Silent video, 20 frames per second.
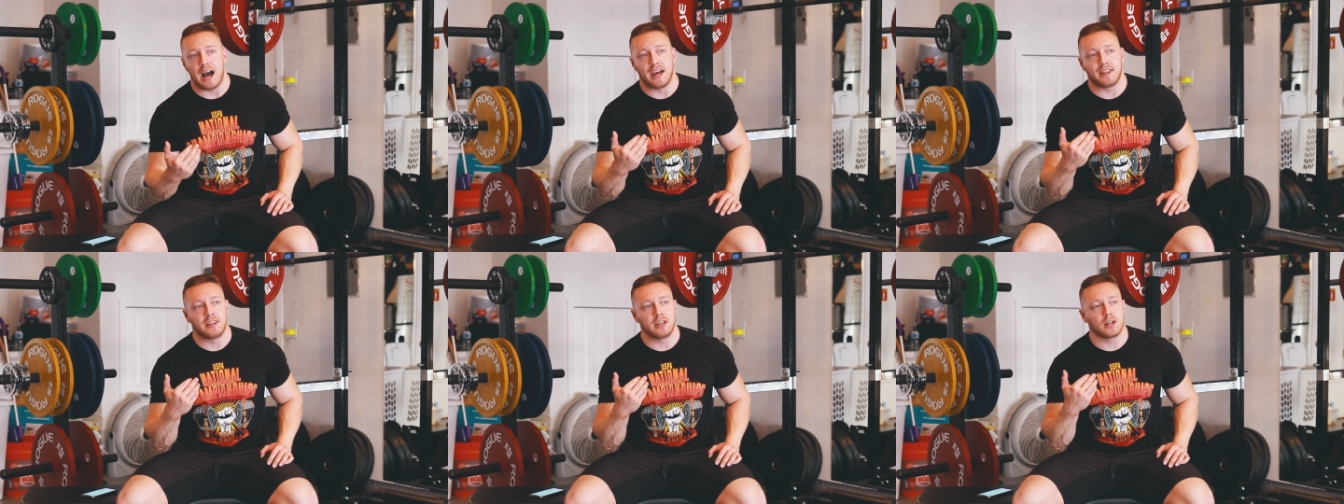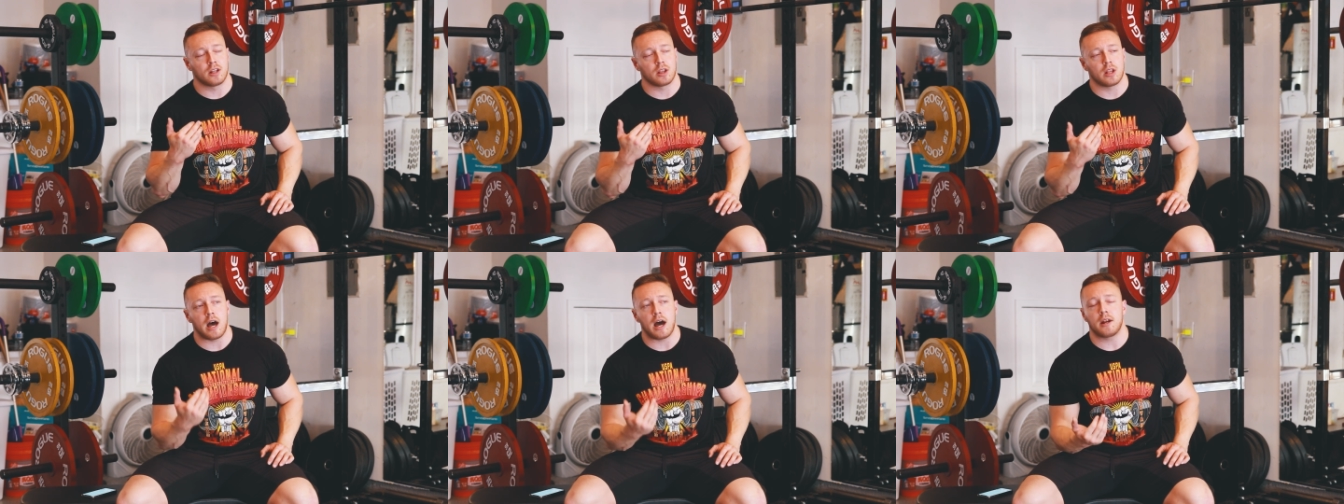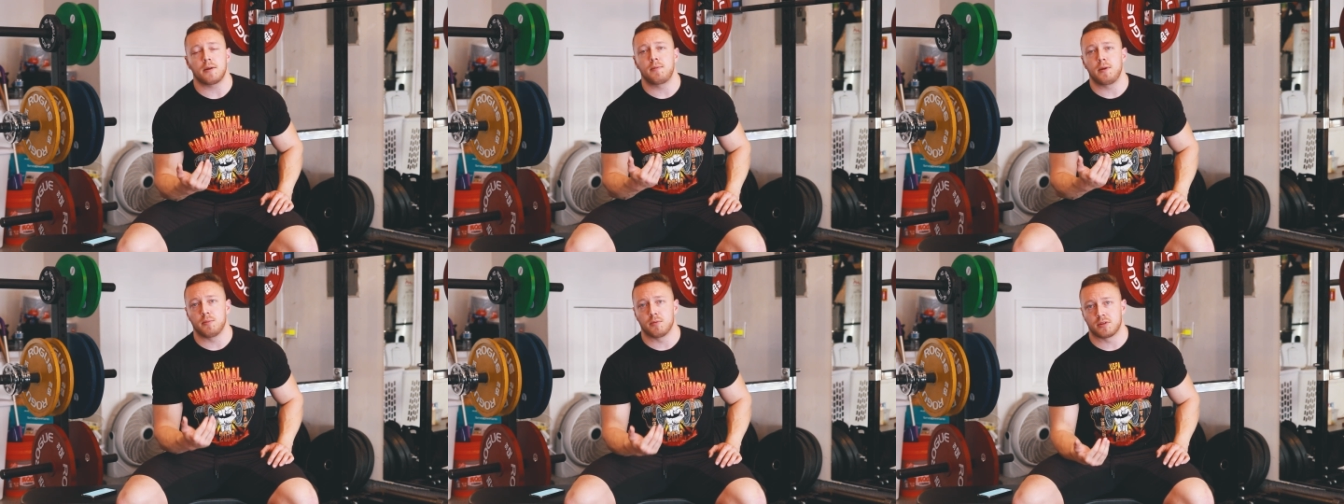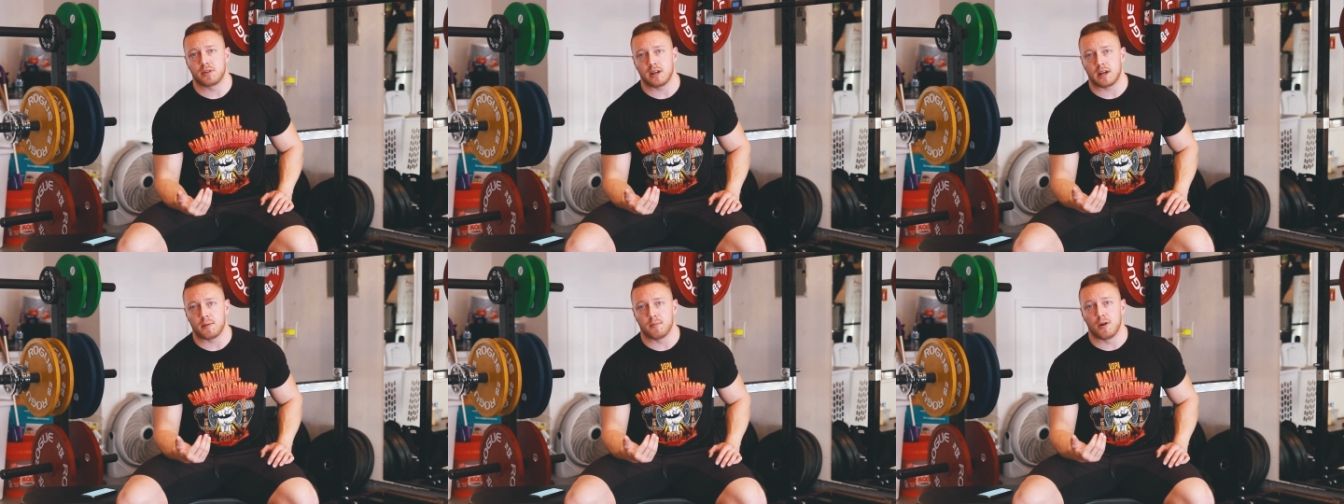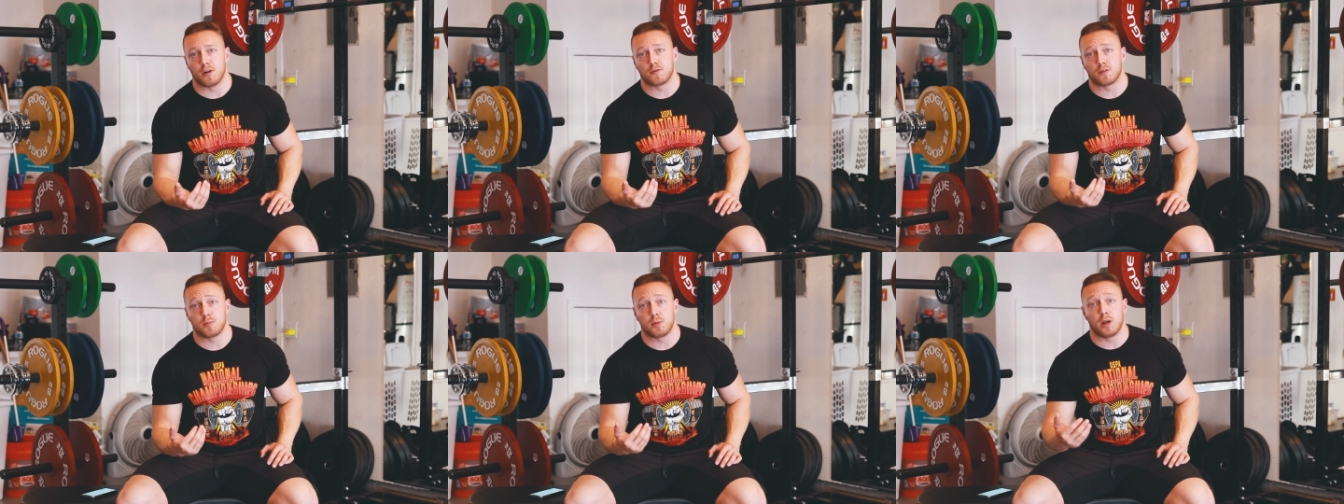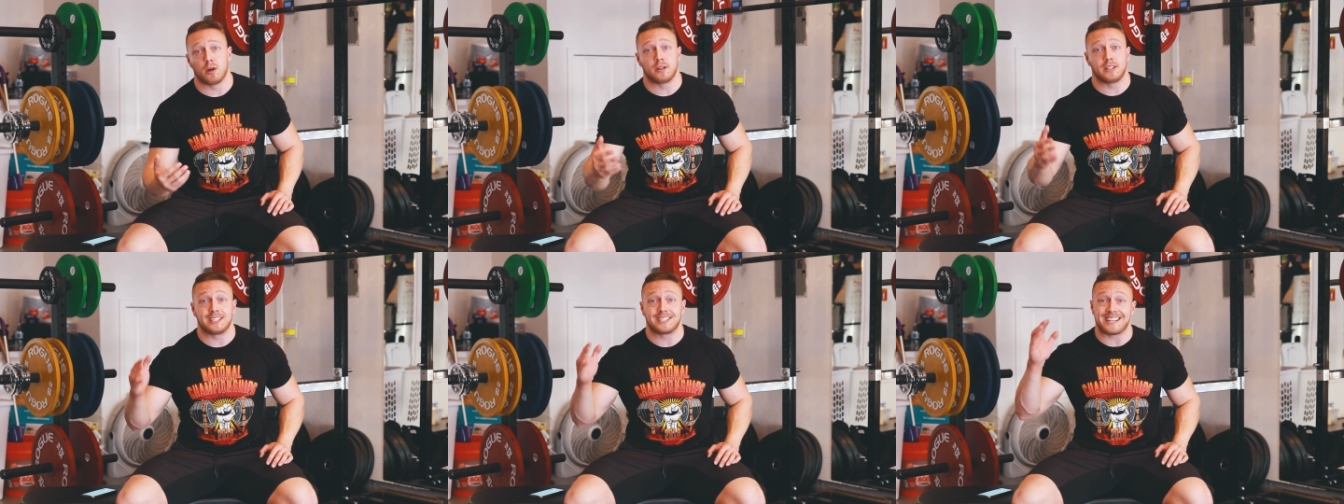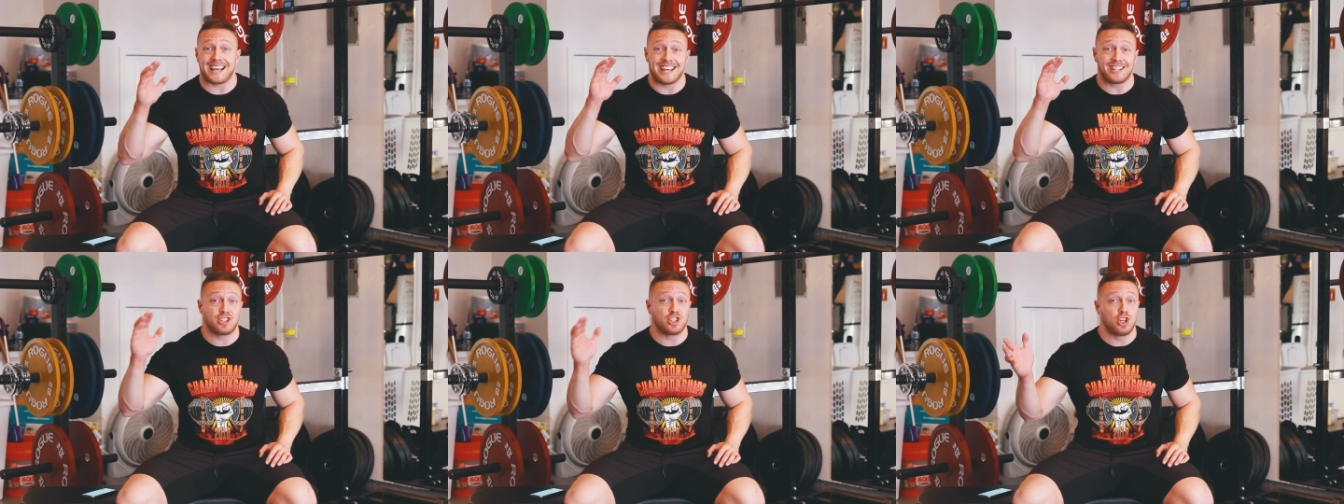I think a lot of people think I'm overblowing this.